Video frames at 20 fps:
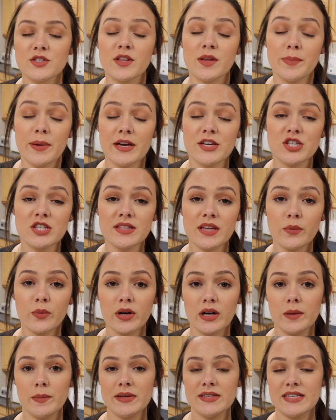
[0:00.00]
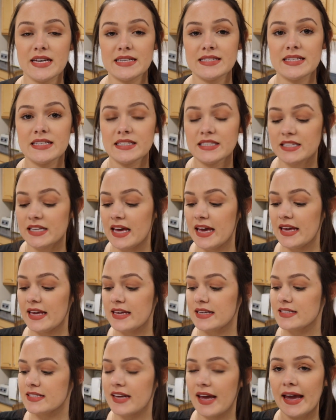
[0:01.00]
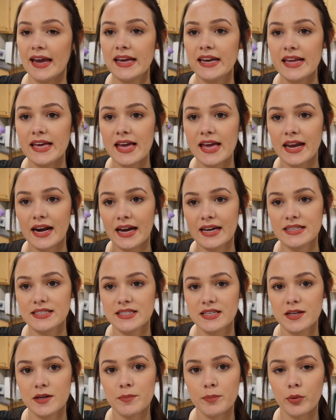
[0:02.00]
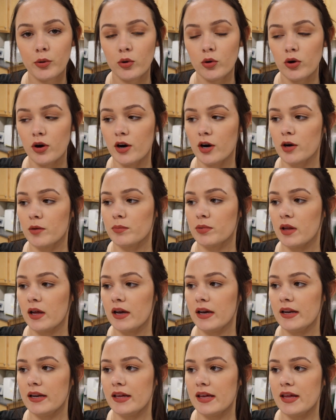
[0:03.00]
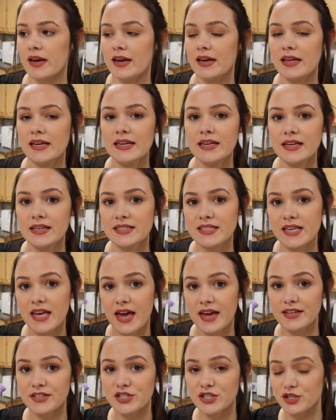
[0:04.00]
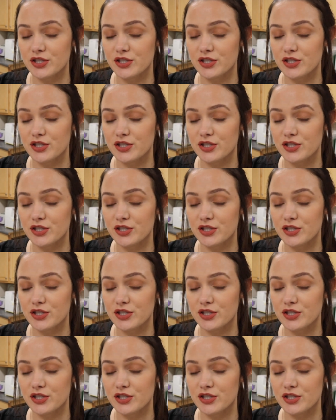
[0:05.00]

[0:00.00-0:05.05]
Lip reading: So the patient that we're gonna be testing today is Katie, and I did pull her blood in an EDTA